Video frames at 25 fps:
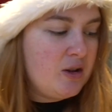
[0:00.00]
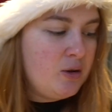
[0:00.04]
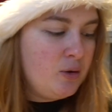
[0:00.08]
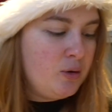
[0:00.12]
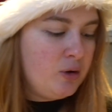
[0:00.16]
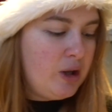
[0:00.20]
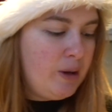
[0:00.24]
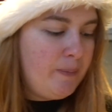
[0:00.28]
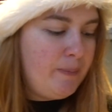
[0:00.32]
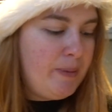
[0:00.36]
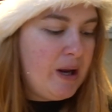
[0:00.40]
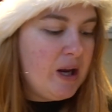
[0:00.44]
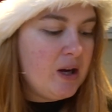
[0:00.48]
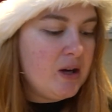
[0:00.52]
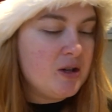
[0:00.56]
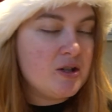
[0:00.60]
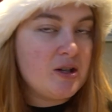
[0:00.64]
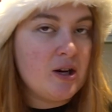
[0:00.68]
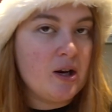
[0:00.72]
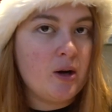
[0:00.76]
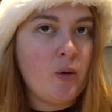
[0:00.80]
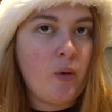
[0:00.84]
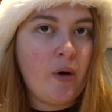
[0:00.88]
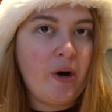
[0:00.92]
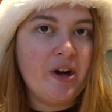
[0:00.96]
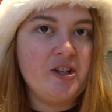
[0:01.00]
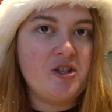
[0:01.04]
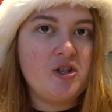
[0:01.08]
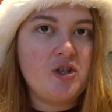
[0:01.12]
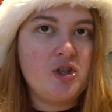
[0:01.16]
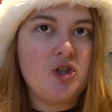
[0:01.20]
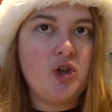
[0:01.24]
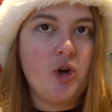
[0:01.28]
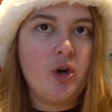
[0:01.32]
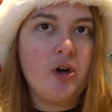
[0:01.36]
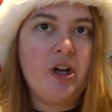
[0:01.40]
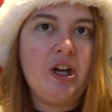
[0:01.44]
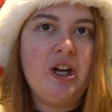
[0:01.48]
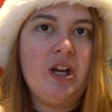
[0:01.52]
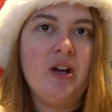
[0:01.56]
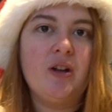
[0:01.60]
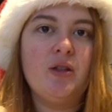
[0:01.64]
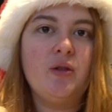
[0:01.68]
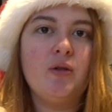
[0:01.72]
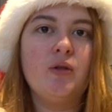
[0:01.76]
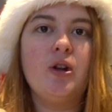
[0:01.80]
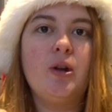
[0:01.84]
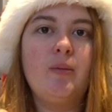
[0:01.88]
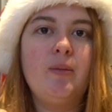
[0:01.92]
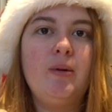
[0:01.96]
thought they'd be because they're quite stocky. I
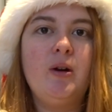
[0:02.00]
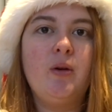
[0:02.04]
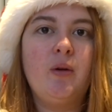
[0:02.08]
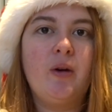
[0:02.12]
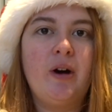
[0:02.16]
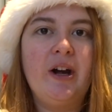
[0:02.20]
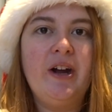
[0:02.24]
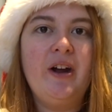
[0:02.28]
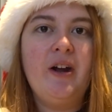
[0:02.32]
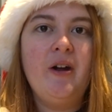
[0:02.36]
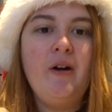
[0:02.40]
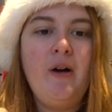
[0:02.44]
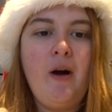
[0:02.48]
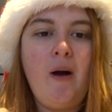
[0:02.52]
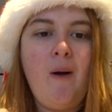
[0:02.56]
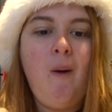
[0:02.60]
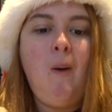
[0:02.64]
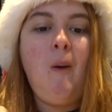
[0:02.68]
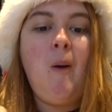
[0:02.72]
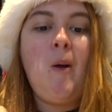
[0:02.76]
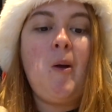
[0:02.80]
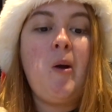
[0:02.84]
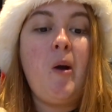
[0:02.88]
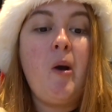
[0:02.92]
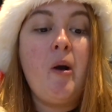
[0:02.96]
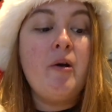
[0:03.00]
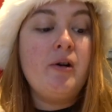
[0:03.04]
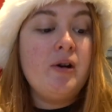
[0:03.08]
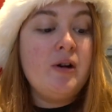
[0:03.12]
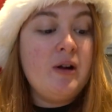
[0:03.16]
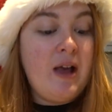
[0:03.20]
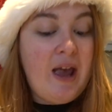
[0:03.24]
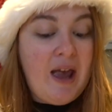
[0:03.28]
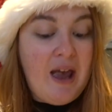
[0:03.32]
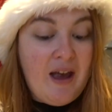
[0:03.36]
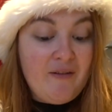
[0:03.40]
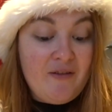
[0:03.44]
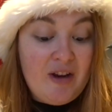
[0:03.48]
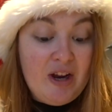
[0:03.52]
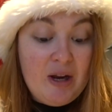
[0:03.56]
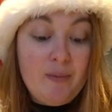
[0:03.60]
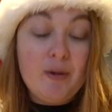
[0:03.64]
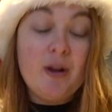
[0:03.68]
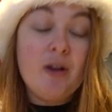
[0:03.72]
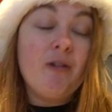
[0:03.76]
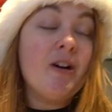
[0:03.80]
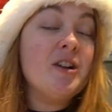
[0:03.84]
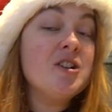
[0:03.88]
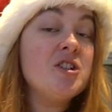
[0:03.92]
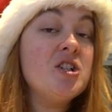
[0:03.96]
thought they'd be quite heavy,
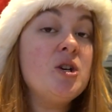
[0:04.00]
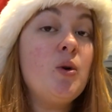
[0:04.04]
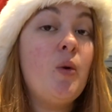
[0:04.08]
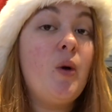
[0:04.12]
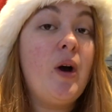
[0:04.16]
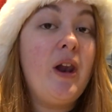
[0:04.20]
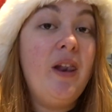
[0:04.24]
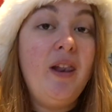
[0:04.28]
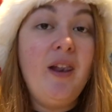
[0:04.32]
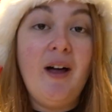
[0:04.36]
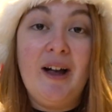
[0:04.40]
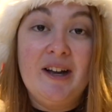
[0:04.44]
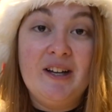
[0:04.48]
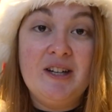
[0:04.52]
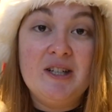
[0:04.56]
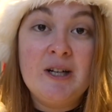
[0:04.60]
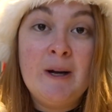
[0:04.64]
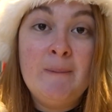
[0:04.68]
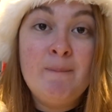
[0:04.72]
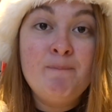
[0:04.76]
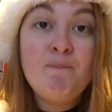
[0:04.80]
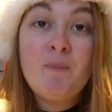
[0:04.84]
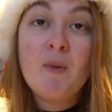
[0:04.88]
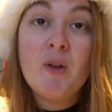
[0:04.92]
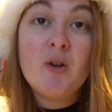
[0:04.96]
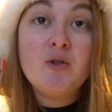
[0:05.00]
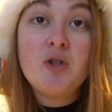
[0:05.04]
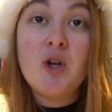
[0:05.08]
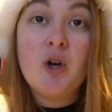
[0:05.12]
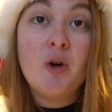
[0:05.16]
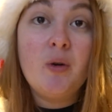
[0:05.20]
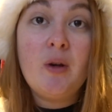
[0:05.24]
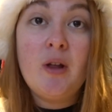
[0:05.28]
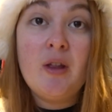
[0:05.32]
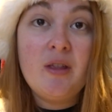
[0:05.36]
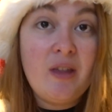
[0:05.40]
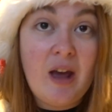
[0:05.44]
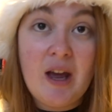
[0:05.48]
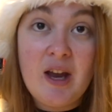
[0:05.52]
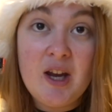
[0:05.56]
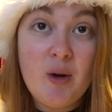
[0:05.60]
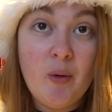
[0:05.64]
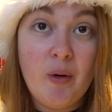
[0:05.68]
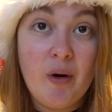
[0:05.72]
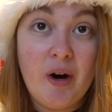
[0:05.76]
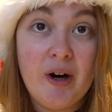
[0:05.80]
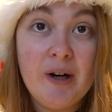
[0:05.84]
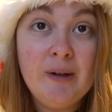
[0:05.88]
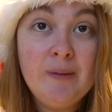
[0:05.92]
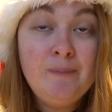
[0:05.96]
but they're actually quite light. So there you
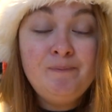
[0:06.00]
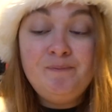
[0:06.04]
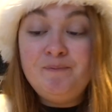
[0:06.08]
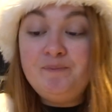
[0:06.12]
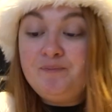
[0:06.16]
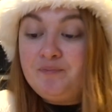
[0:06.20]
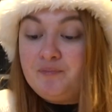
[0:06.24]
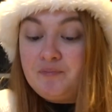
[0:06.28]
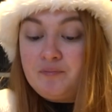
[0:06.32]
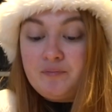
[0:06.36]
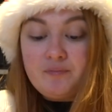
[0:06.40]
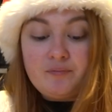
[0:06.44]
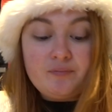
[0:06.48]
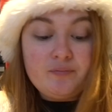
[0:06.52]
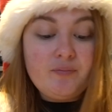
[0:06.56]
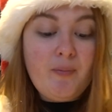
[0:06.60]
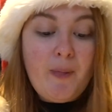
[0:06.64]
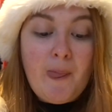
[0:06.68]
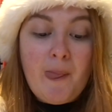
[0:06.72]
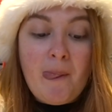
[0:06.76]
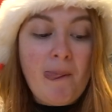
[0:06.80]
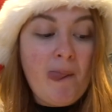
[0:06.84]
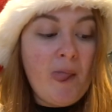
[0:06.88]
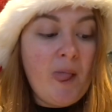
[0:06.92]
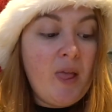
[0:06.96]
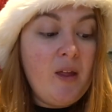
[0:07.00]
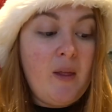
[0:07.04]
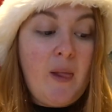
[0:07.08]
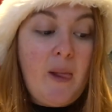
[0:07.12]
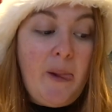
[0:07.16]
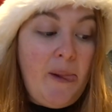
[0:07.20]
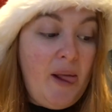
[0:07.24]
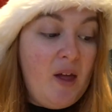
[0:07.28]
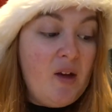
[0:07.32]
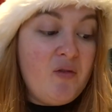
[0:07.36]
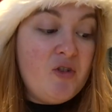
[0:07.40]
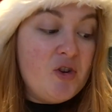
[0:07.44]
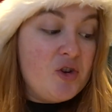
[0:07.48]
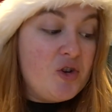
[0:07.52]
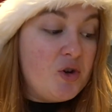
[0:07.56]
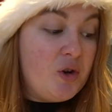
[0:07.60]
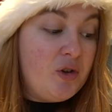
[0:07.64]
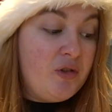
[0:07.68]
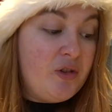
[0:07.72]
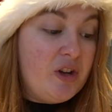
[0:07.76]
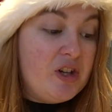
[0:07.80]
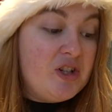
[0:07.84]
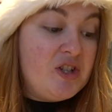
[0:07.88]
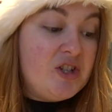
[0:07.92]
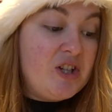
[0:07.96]
are. If you're
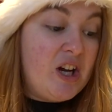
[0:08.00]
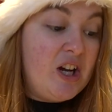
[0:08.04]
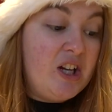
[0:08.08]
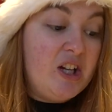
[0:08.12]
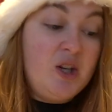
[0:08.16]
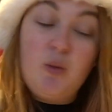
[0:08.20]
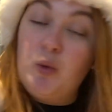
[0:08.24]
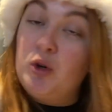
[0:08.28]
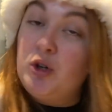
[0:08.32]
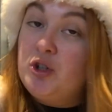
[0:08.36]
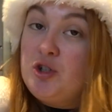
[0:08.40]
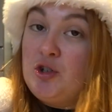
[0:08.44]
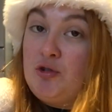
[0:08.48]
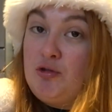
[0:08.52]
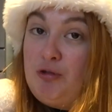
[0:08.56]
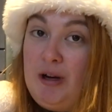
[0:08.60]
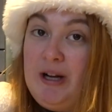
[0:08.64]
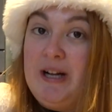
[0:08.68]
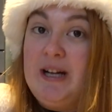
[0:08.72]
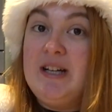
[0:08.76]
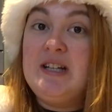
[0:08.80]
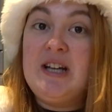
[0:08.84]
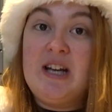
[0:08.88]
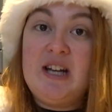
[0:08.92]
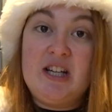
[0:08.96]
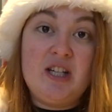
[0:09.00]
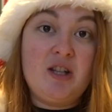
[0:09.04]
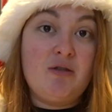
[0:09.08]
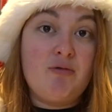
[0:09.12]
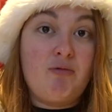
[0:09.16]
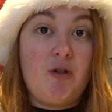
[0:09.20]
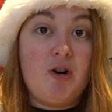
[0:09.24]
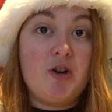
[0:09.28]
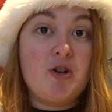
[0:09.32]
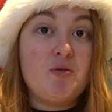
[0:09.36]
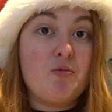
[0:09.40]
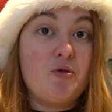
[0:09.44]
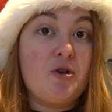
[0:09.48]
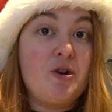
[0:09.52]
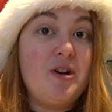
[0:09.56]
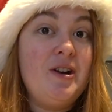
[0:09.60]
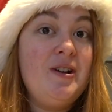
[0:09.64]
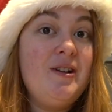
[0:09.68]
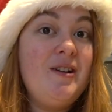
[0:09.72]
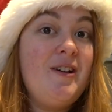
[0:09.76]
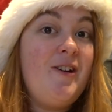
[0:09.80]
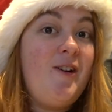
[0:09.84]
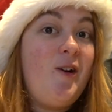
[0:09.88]
doing this and you want to really taste the raspberry,